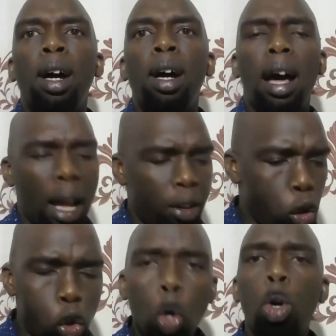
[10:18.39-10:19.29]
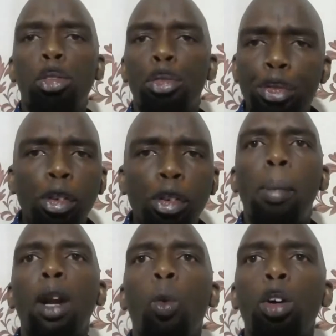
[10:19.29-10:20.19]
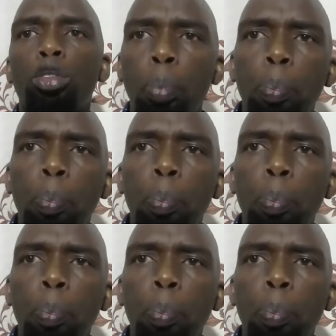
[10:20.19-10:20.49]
and George Foreman was